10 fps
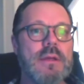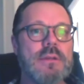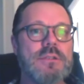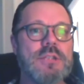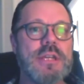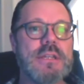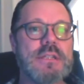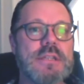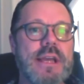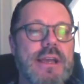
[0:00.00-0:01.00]

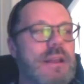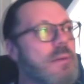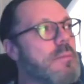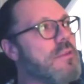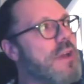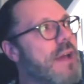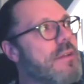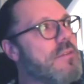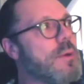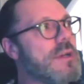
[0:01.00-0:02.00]
she's taken up the
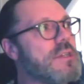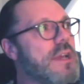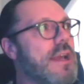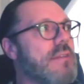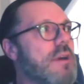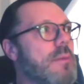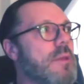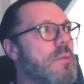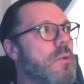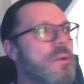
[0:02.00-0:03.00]
challenge where she gets up in
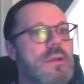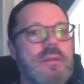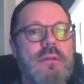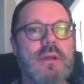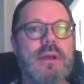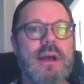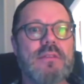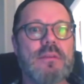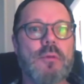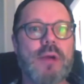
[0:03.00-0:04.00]
the morning,
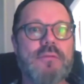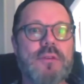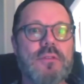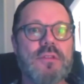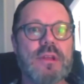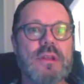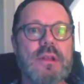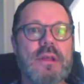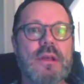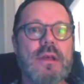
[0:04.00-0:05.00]
has her breakfast
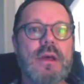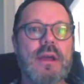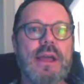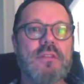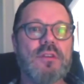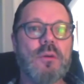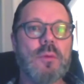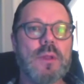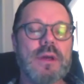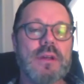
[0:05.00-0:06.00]
and gets on
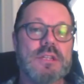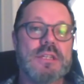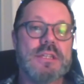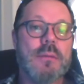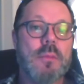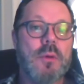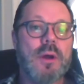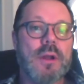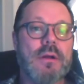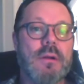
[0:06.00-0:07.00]
with it. And she's done by
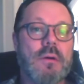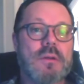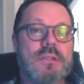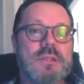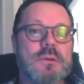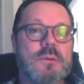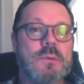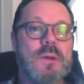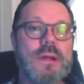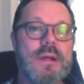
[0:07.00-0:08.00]
1 o'clock.
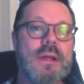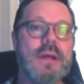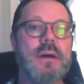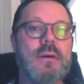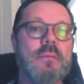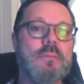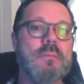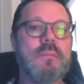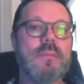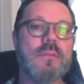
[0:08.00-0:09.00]
So
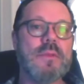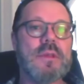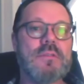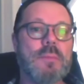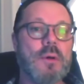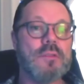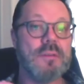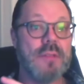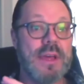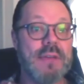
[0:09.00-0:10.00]
there's a
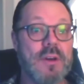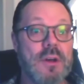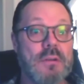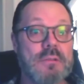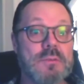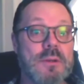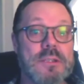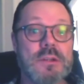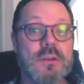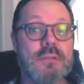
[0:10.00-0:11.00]
positive there for her as well.
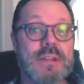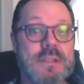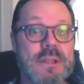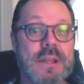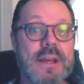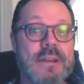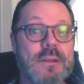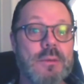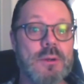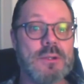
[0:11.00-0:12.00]
She's got the rest of the day to
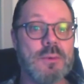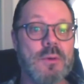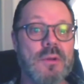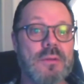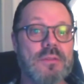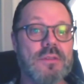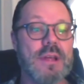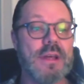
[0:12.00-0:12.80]
do what she wants.